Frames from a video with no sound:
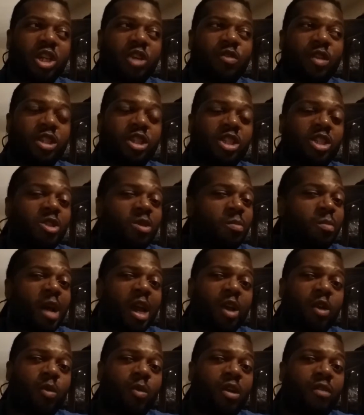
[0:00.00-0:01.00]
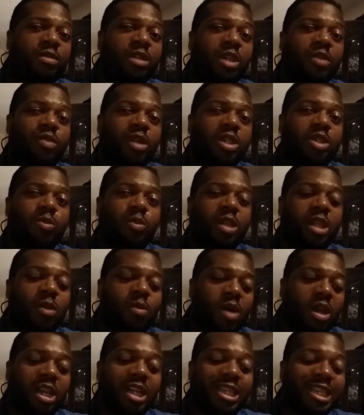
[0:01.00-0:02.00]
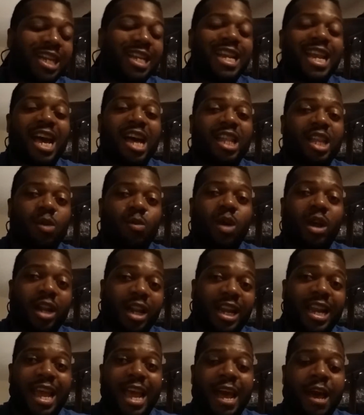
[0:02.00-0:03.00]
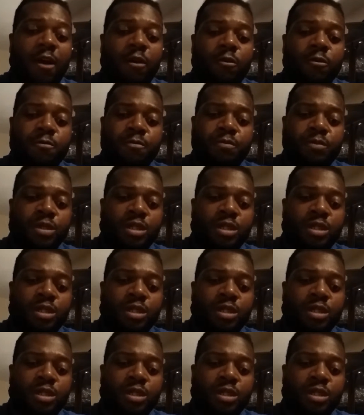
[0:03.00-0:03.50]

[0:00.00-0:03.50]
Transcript: generations of the microwave generation where they want it done now, they want it now.